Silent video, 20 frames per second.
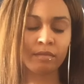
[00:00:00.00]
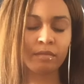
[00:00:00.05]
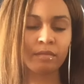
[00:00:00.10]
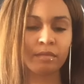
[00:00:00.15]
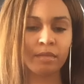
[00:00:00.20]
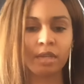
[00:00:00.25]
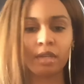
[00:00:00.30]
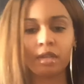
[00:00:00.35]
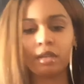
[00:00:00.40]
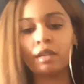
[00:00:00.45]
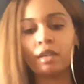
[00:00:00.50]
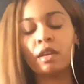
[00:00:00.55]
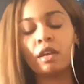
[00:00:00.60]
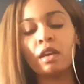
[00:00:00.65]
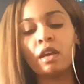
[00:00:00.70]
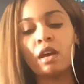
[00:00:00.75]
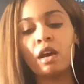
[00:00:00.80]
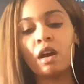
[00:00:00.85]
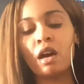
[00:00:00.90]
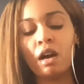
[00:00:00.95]
yeah
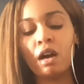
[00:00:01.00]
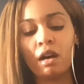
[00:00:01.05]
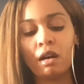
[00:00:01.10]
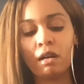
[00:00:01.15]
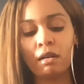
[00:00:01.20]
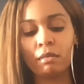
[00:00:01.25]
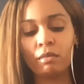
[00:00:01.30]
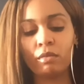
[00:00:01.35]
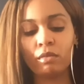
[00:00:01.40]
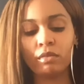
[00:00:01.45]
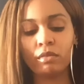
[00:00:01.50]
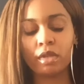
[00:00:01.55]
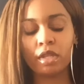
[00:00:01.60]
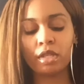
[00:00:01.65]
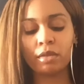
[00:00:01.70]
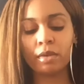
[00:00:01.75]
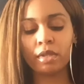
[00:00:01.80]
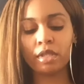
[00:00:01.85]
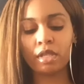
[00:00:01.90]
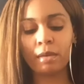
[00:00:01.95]
um,
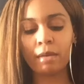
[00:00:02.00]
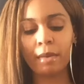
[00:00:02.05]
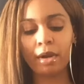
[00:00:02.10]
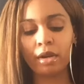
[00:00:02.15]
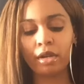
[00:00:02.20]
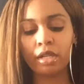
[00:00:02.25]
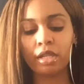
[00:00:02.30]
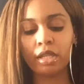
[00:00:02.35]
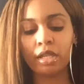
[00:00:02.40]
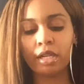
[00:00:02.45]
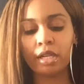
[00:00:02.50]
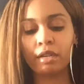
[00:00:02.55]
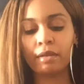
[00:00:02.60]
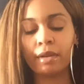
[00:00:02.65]
this one's come out earlier.